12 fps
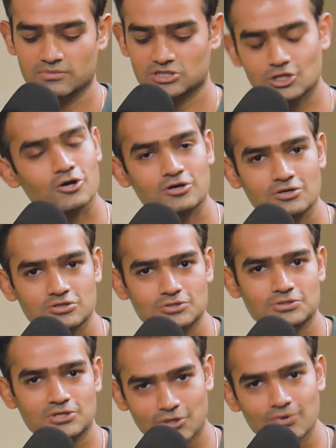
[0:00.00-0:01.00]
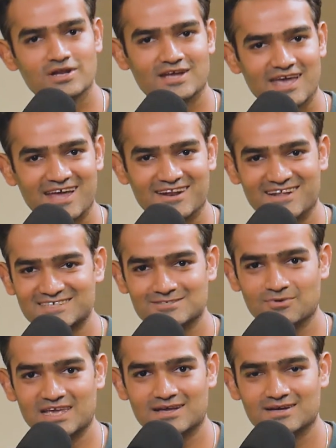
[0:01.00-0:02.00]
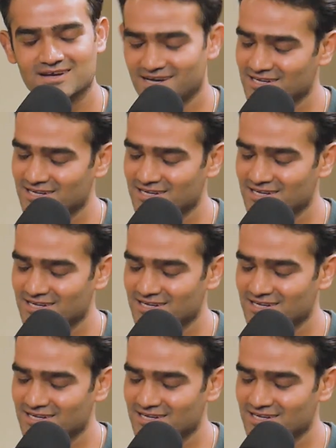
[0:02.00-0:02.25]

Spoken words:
Be sure to tune in again next week.